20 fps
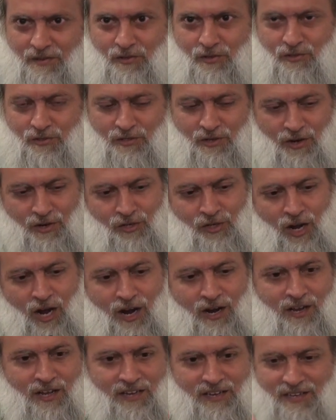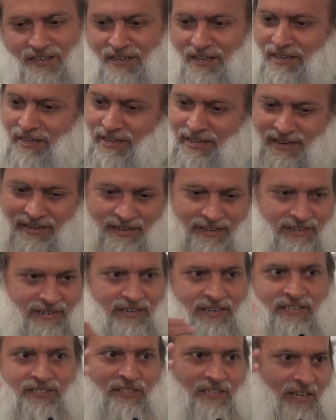you start talking and
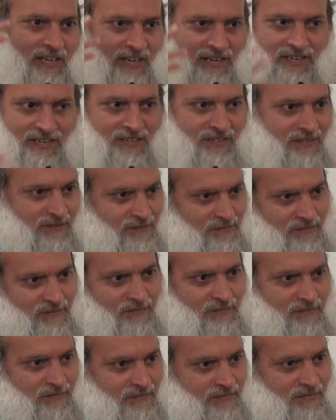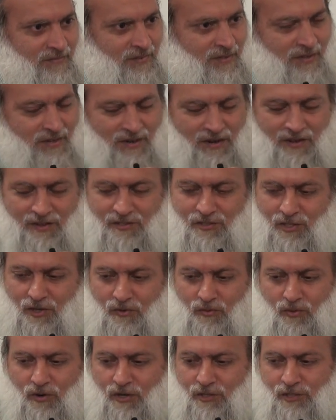it doesn't end. And
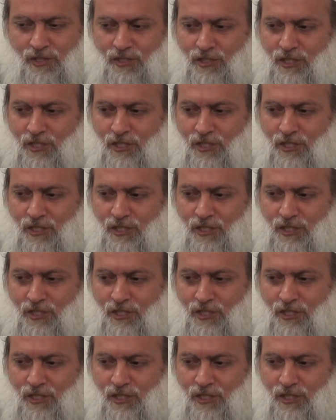so words